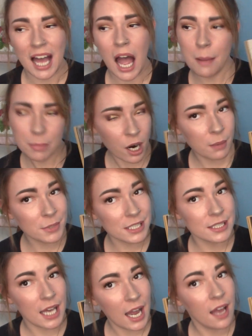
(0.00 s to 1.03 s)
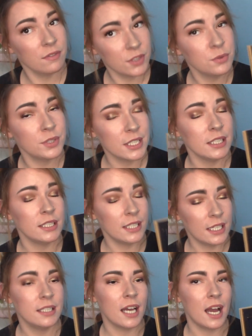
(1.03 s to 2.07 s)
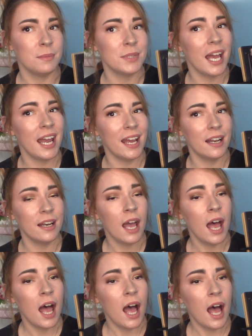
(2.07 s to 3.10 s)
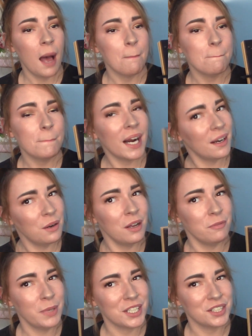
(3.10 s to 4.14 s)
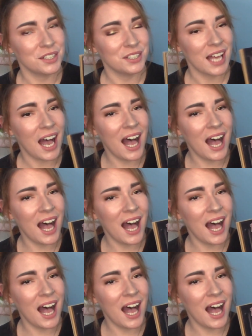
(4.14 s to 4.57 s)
I promised I have used this 10 times, but I don't have pictures.